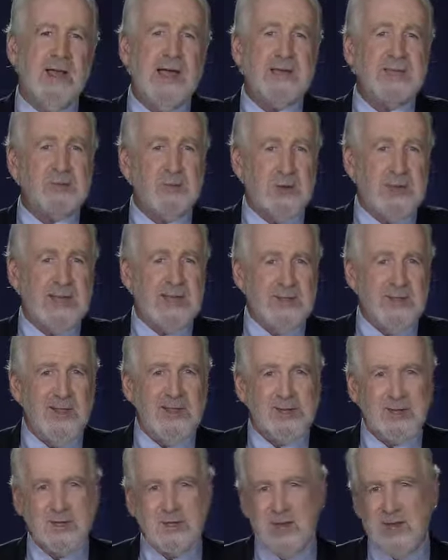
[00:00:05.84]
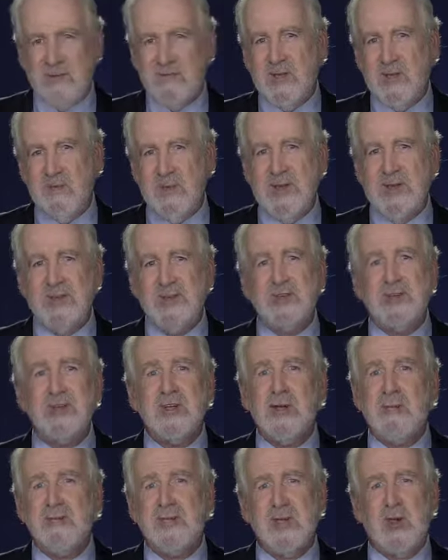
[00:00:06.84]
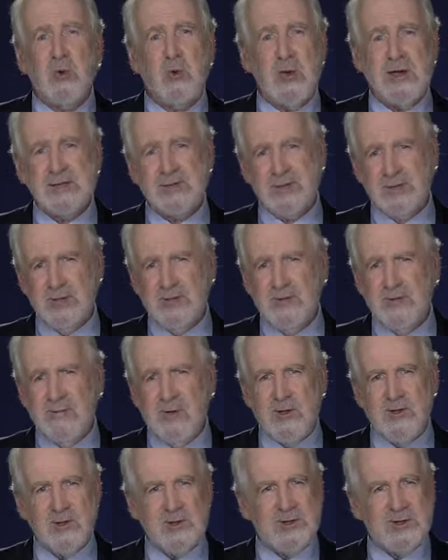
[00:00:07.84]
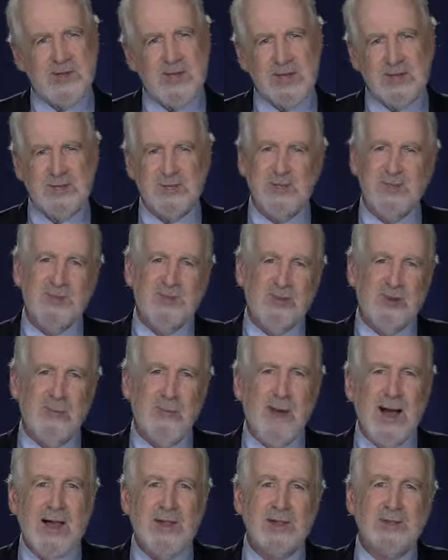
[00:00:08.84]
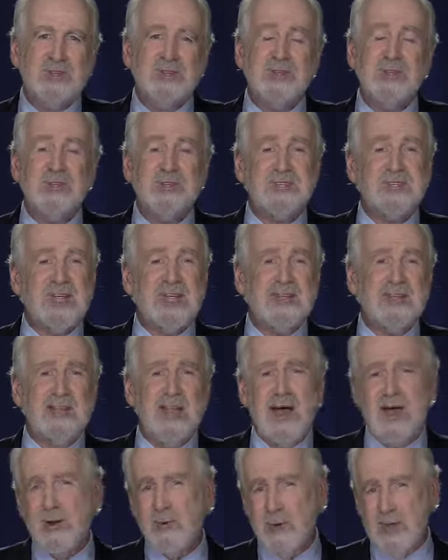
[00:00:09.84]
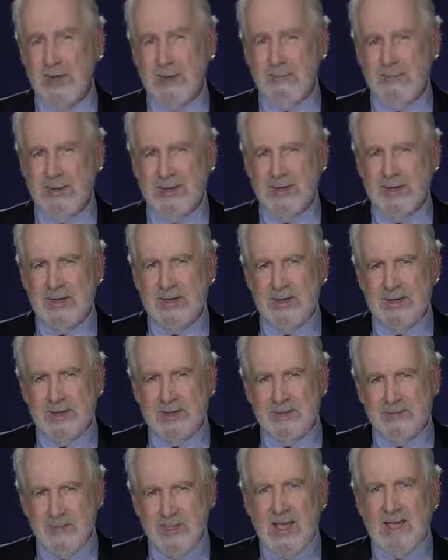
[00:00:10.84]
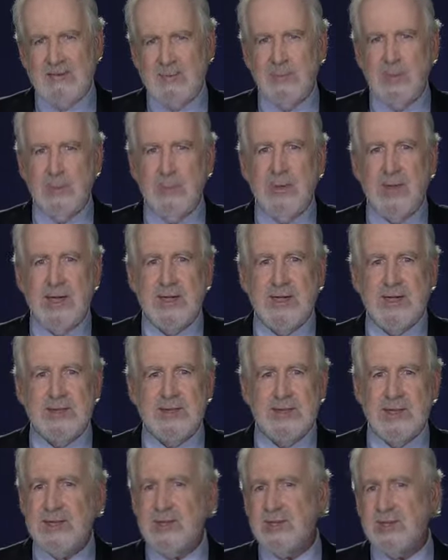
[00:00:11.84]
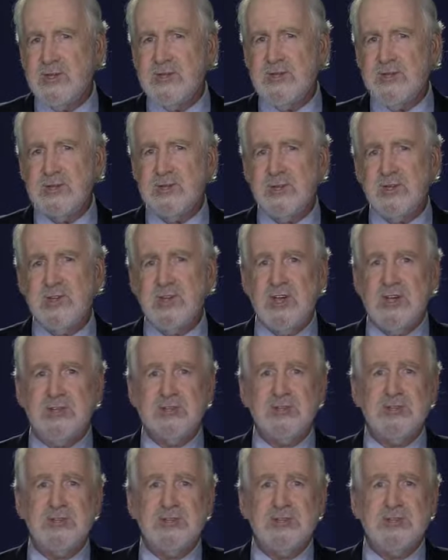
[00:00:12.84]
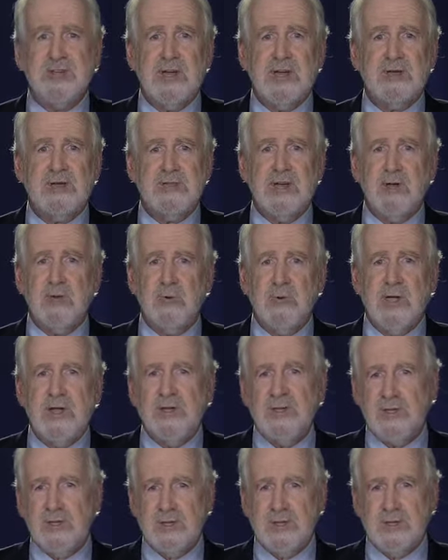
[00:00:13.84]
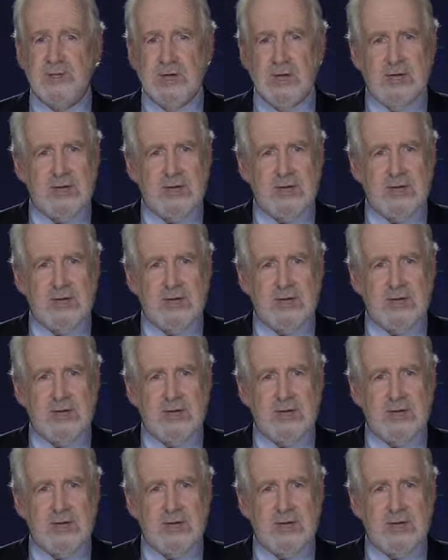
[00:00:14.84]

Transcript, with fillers: Last week, a legislative committee took up the question of whether Texas should abolish the state lottery. If you haven't been paying attention, the suggestion sounds outrageous.